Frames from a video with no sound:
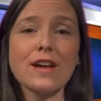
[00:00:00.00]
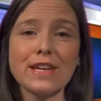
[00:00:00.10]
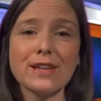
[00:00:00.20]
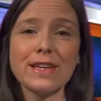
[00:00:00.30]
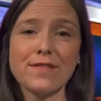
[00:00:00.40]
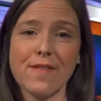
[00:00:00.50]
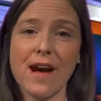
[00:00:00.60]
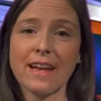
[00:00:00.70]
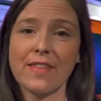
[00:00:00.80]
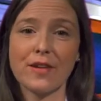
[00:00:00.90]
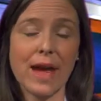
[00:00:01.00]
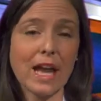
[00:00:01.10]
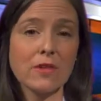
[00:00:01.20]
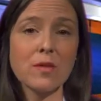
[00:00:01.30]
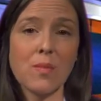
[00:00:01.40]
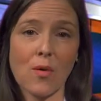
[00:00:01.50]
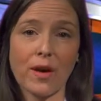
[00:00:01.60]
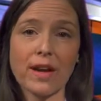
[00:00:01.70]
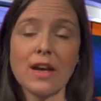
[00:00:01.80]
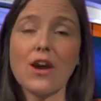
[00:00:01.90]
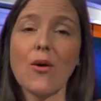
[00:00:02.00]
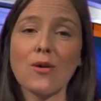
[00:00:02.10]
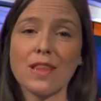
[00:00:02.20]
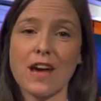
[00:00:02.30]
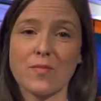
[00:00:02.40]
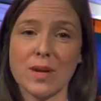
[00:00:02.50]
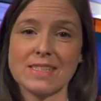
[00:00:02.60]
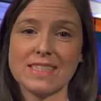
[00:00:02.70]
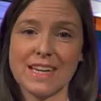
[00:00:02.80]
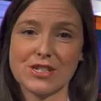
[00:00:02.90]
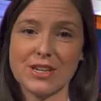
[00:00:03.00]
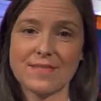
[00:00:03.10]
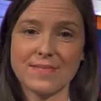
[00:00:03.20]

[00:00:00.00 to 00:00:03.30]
clearly defined in their annual report or live presentation.